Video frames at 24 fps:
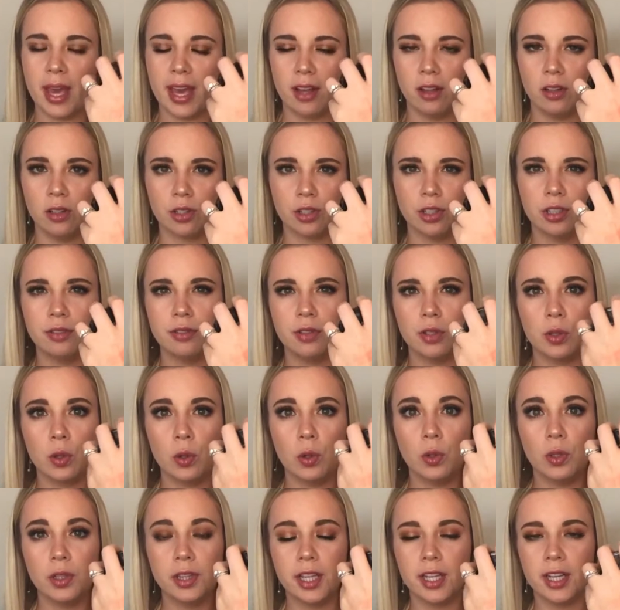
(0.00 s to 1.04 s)
paler of a
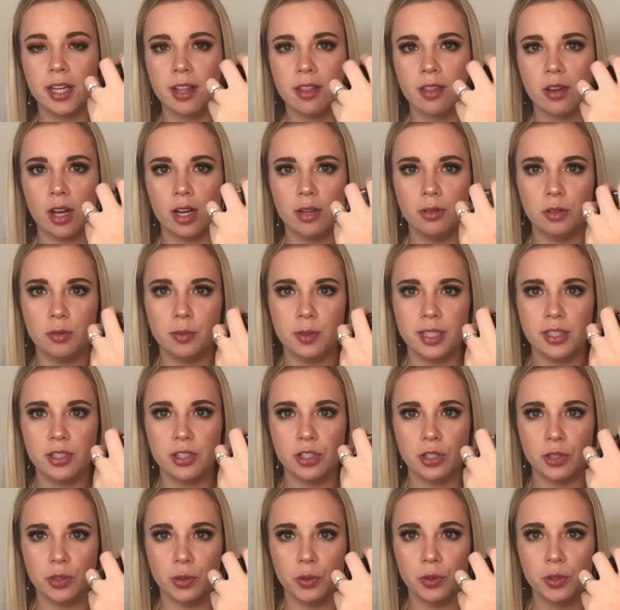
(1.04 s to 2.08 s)
gold than I thought it would be
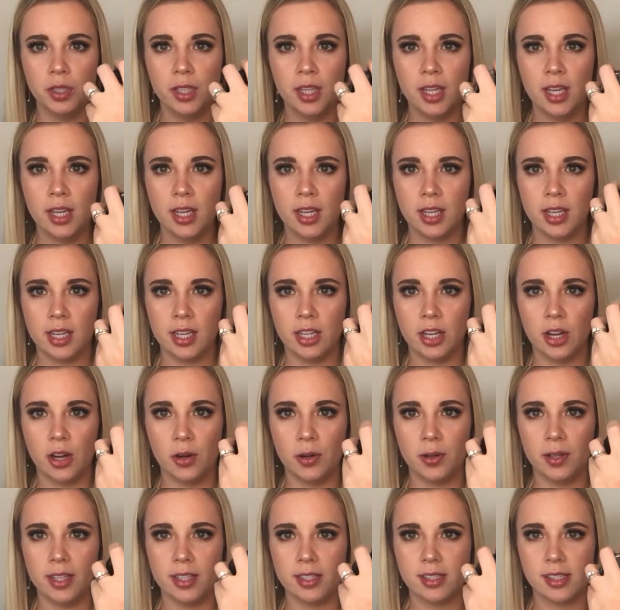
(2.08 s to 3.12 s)
too. You
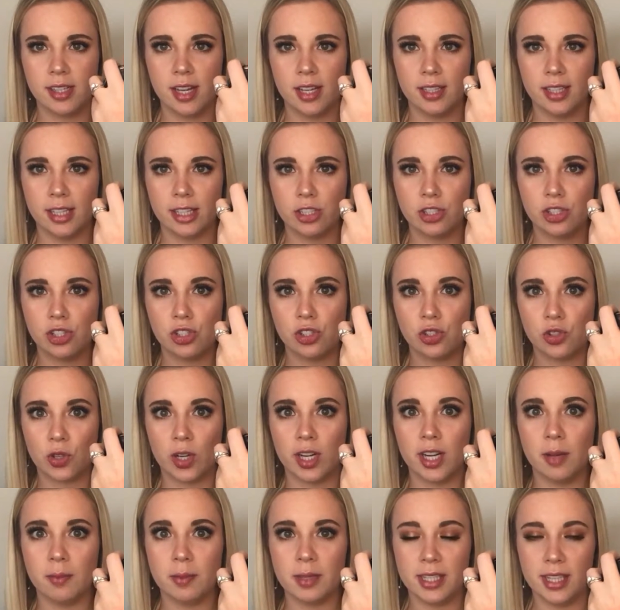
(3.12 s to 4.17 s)
know, it's not like
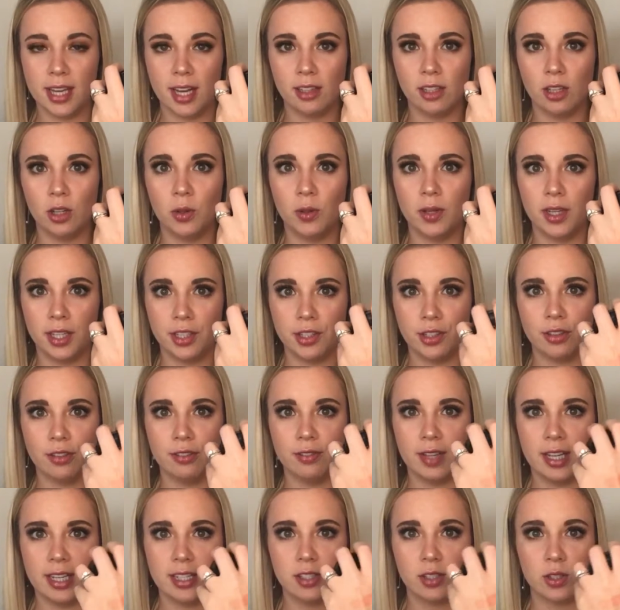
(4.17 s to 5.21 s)
straight up yellow in your
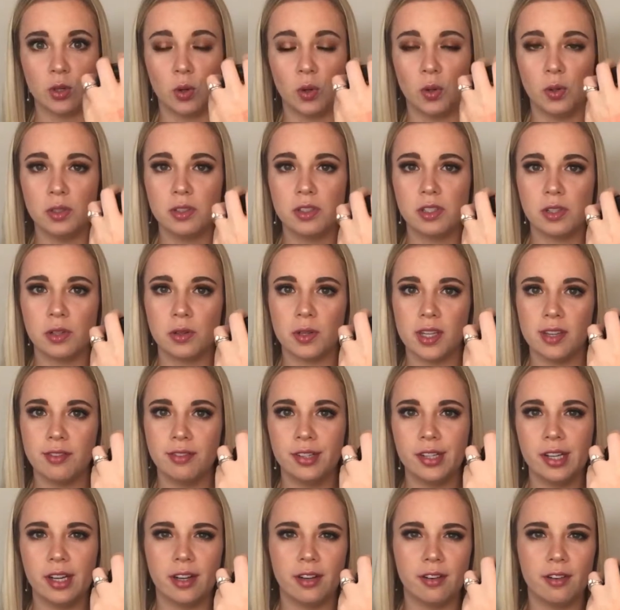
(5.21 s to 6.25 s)
face gold. So
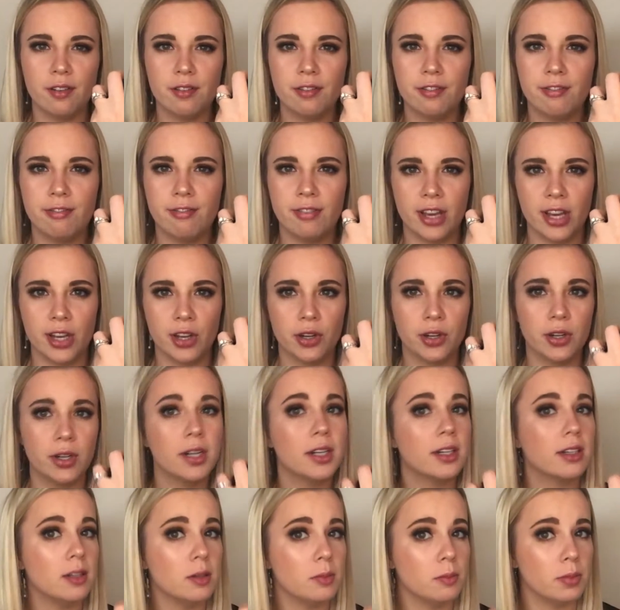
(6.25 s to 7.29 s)
even on
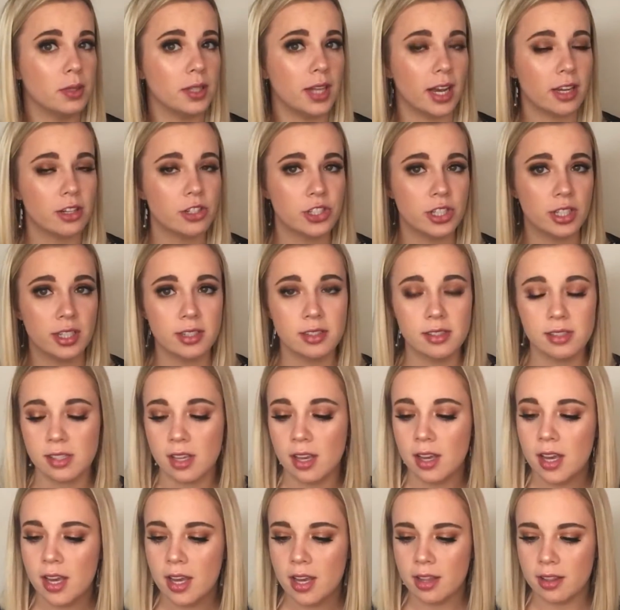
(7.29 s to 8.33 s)
fair complexions,
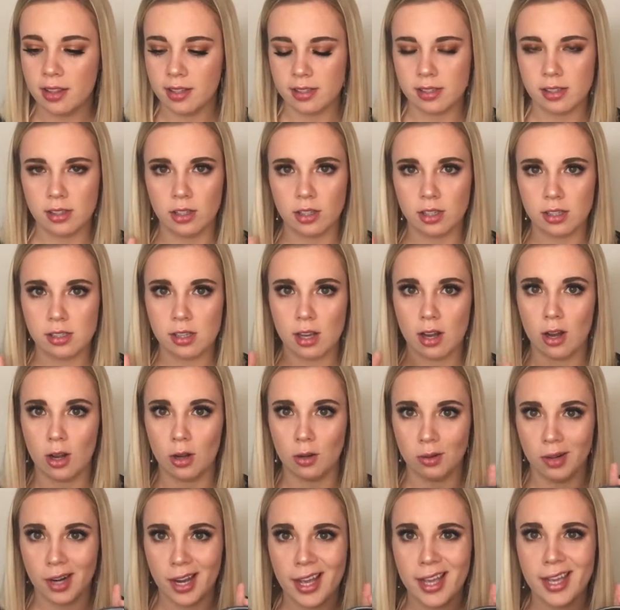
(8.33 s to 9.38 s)
this looks
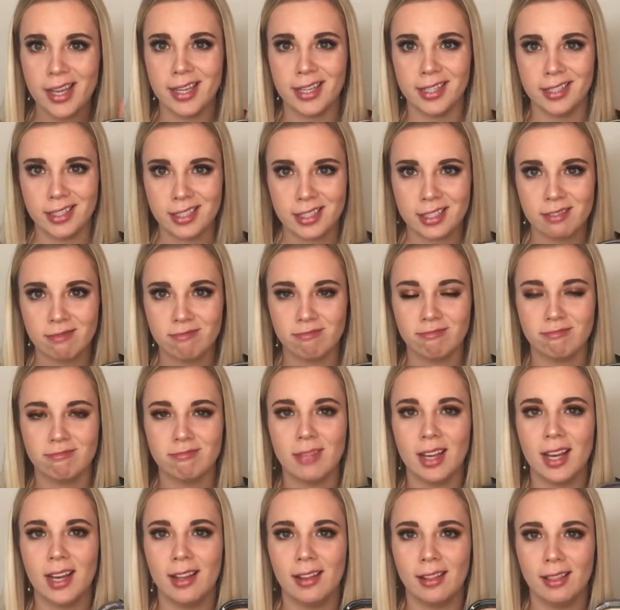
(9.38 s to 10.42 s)
all right.
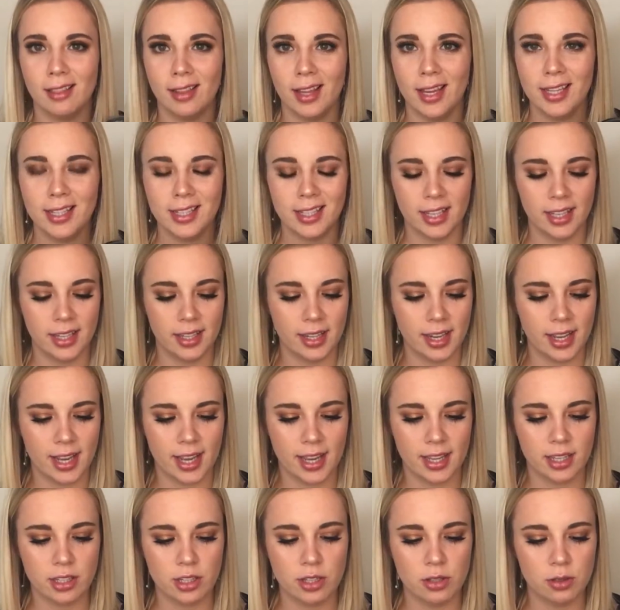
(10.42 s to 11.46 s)
I like it.
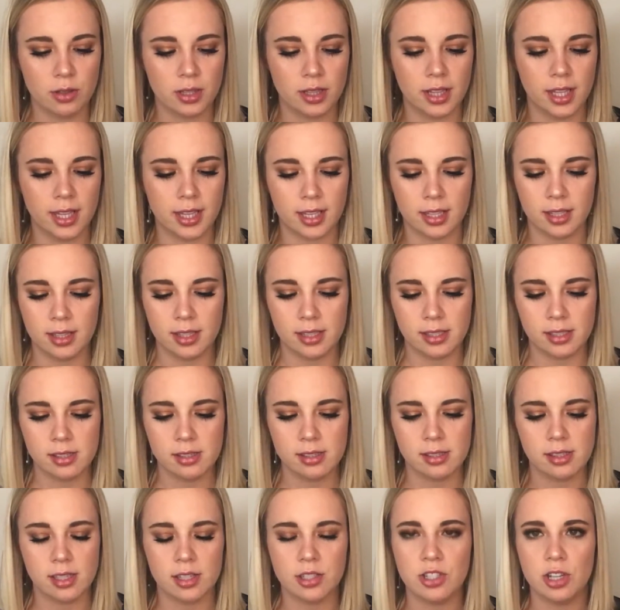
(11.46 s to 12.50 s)
And you like, this is
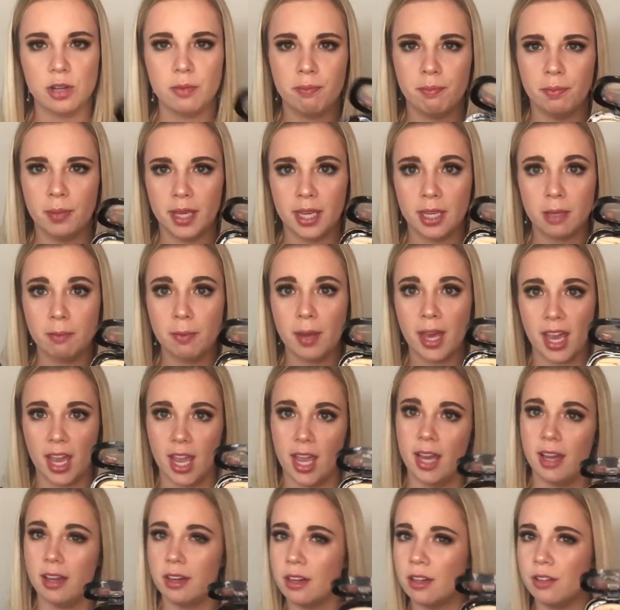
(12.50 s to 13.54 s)
such a big
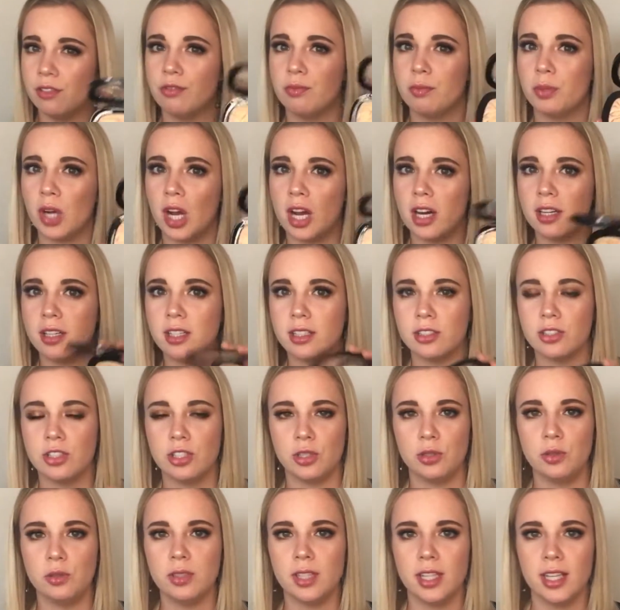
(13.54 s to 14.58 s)
pan of product
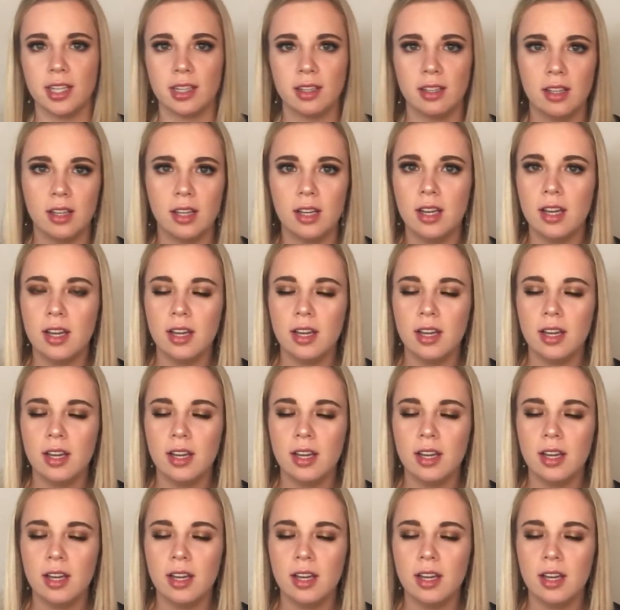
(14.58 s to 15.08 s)
too. Like,